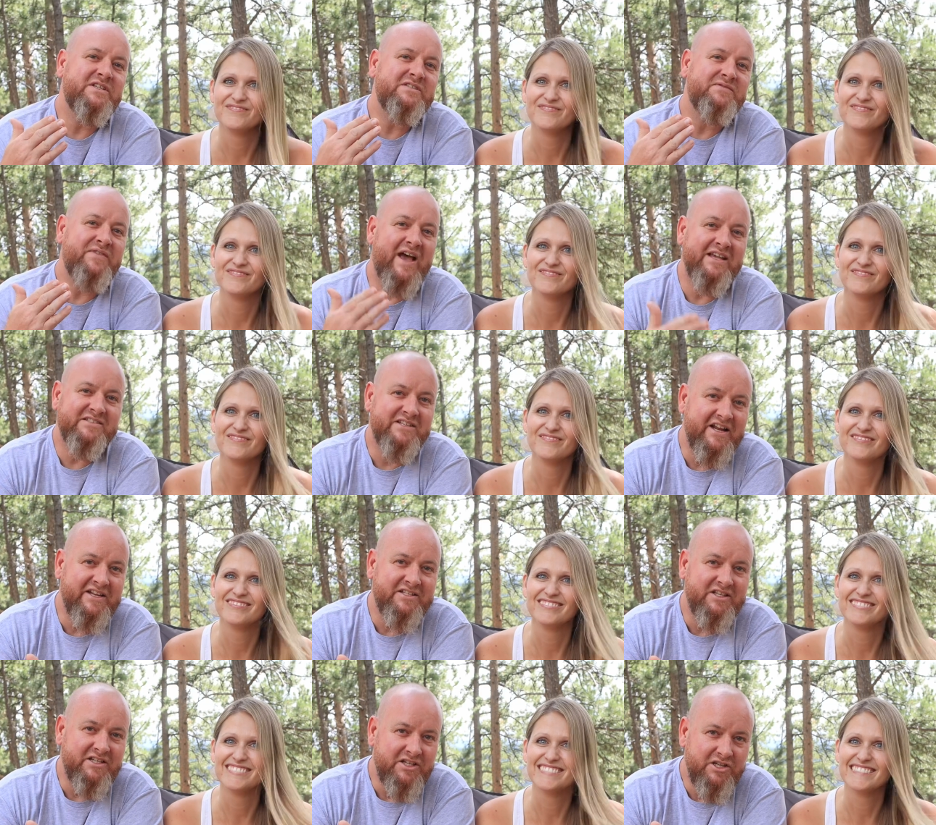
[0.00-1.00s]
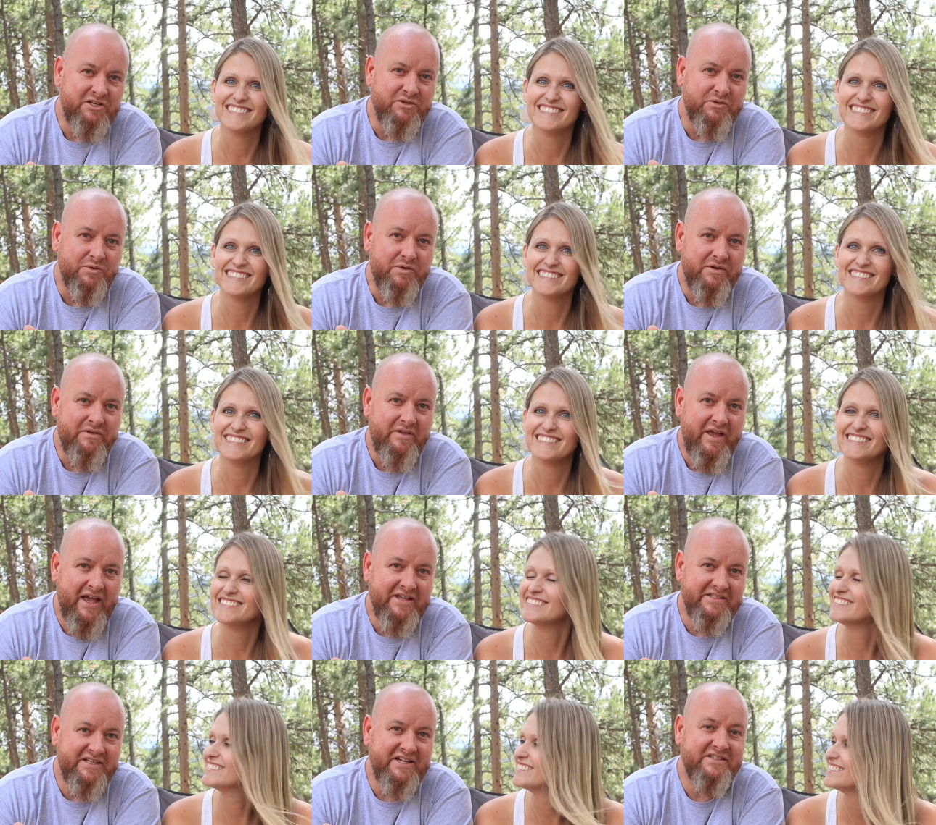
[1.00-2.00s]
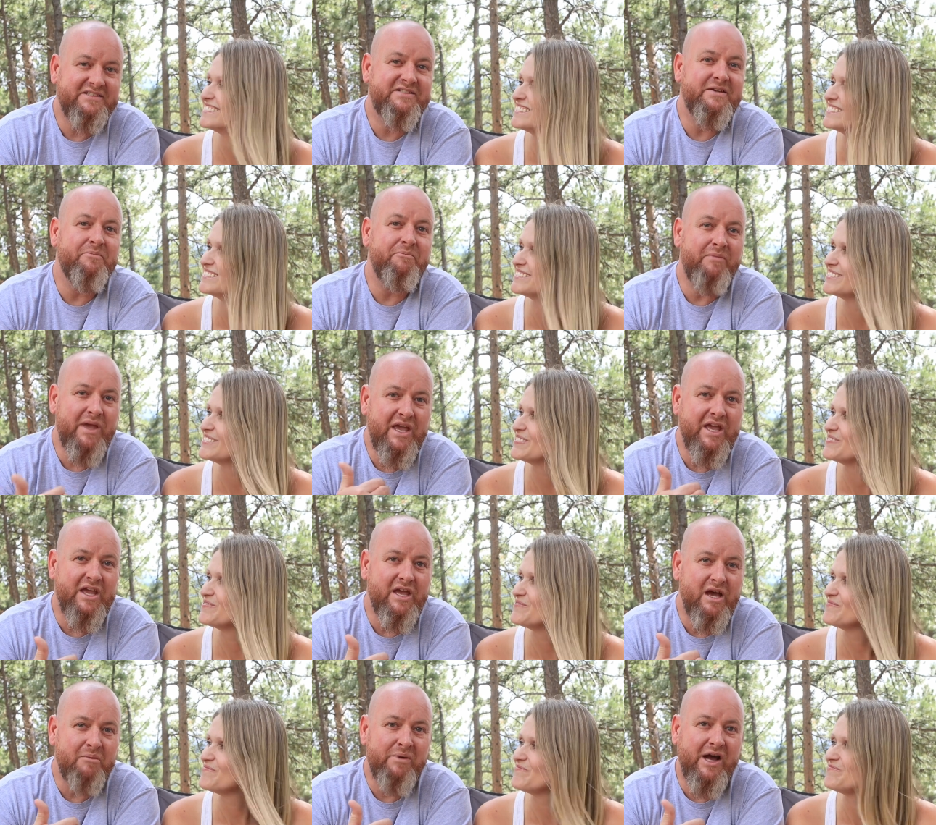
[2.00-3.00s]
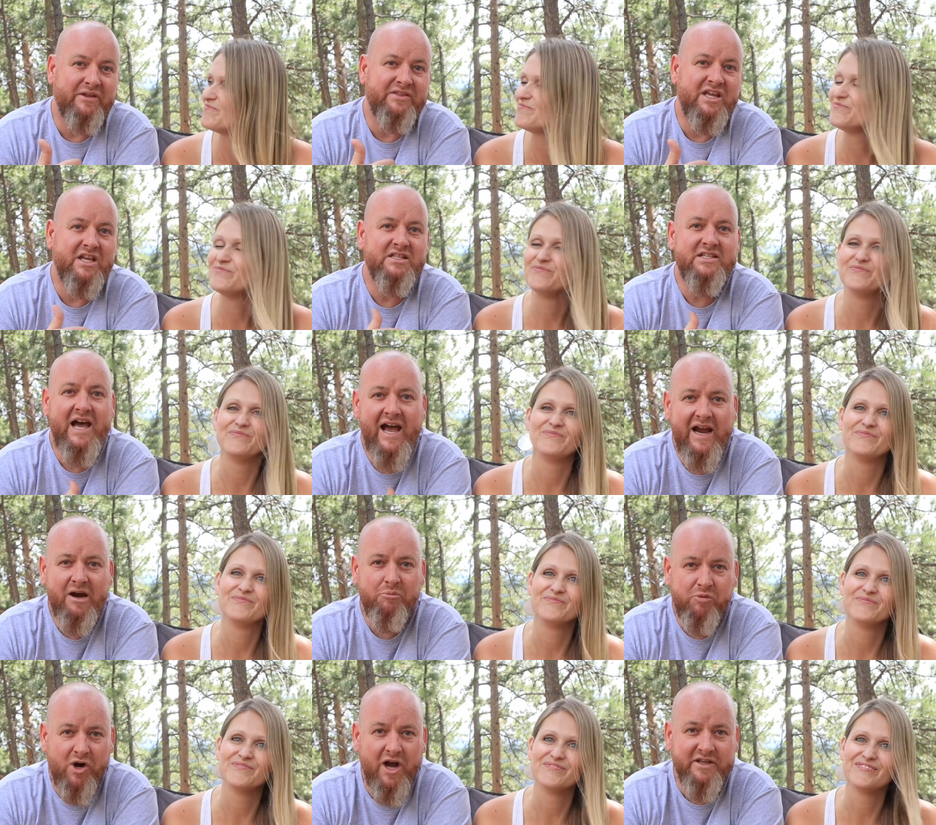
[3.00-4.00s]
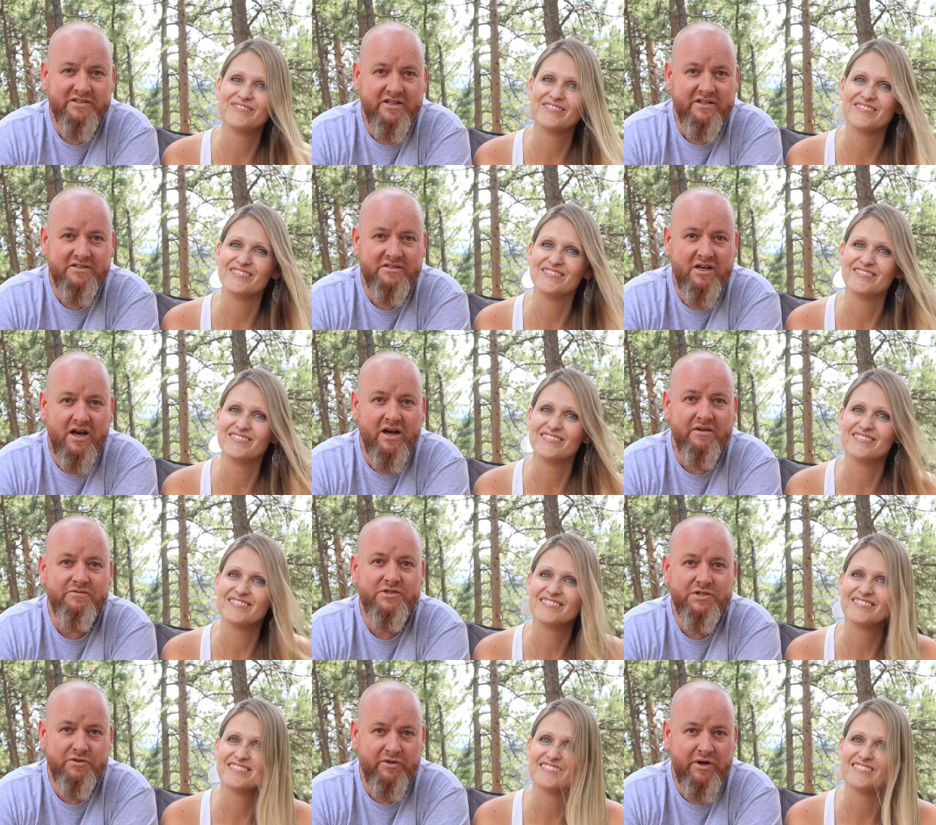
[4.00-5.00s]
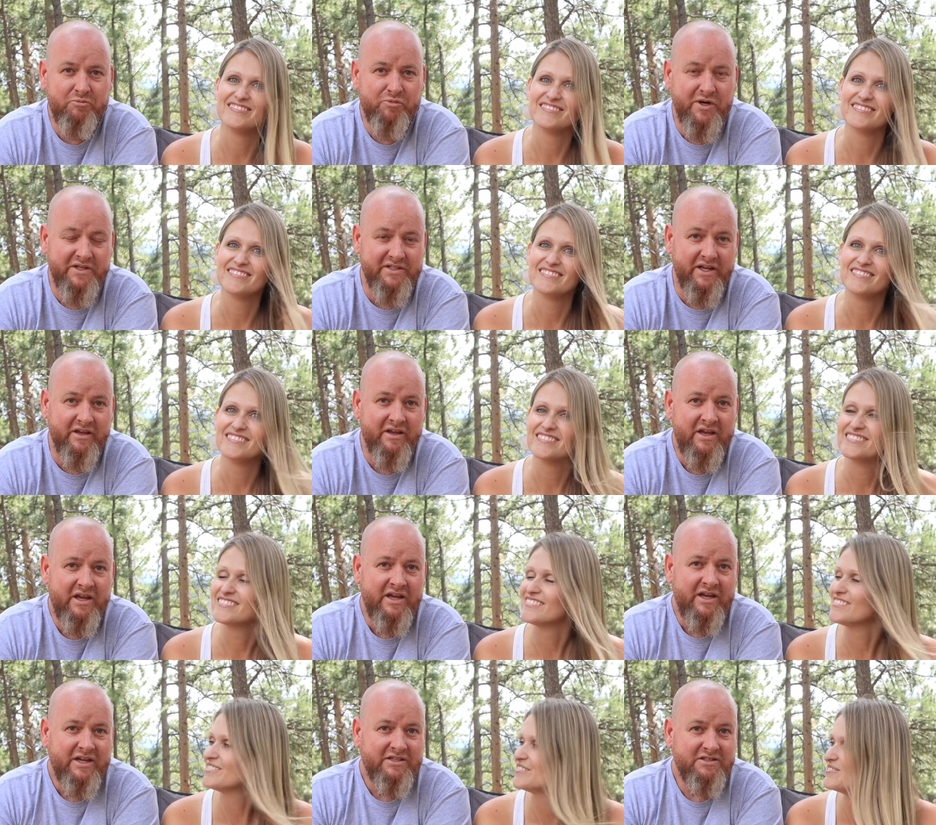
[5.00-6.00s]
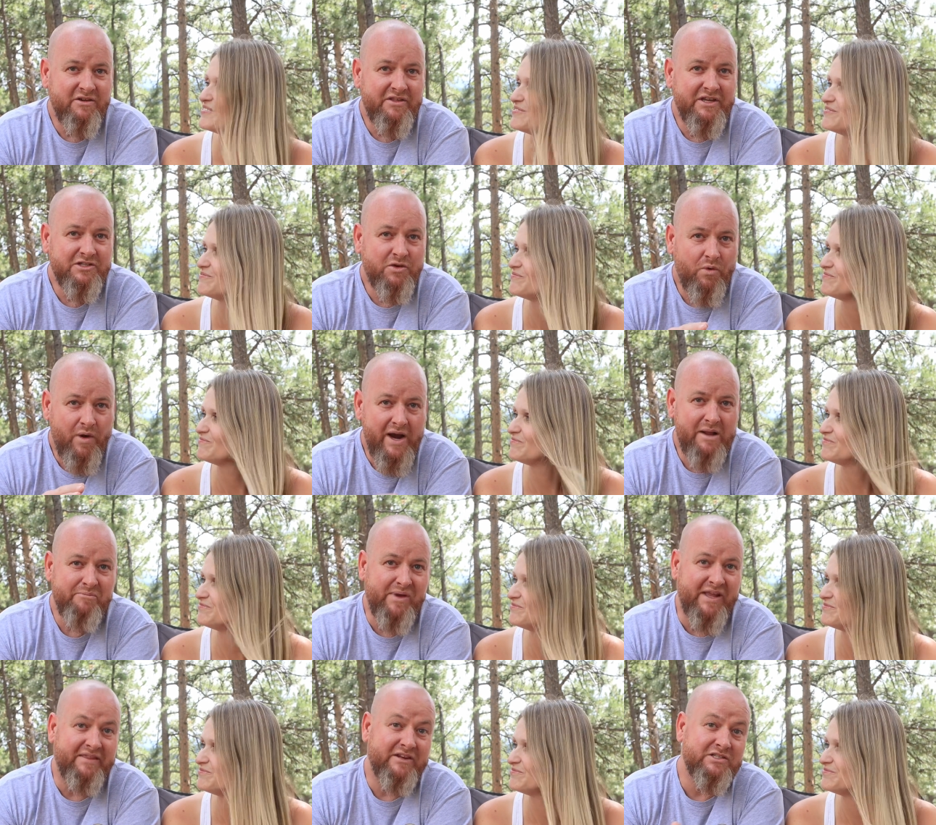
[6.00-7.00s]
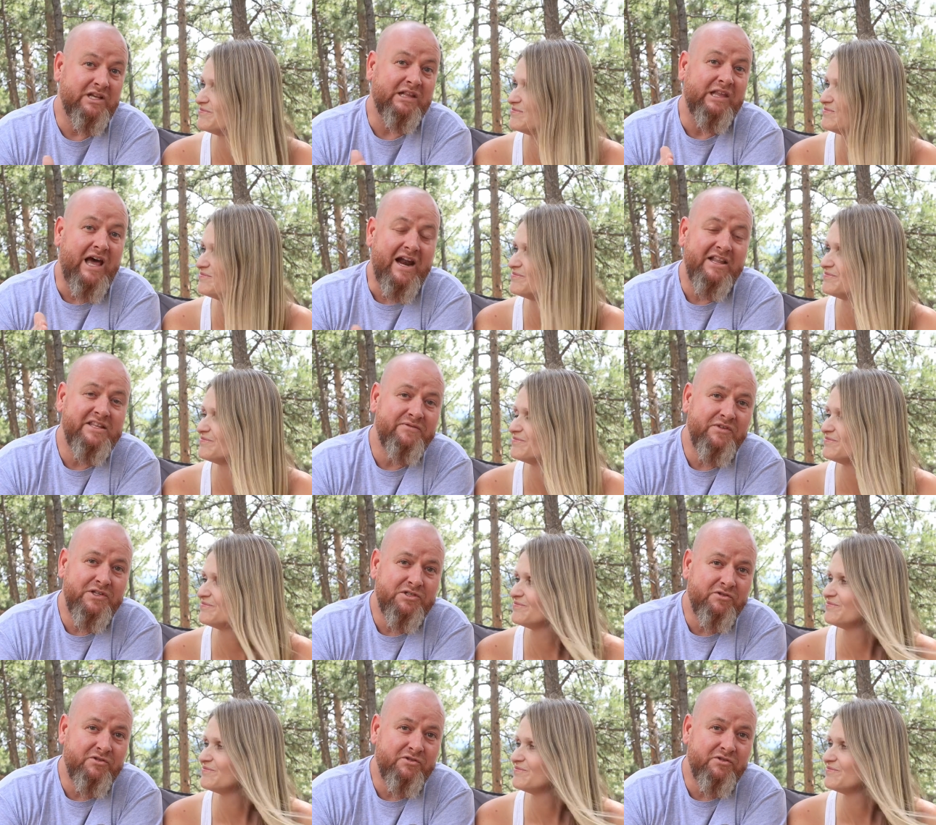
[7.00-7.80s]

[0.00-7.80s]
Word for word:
Speaker 1: as fascinating to you as it is to me about the entire process of screen printing. So there's quite a bit. There's a lot of different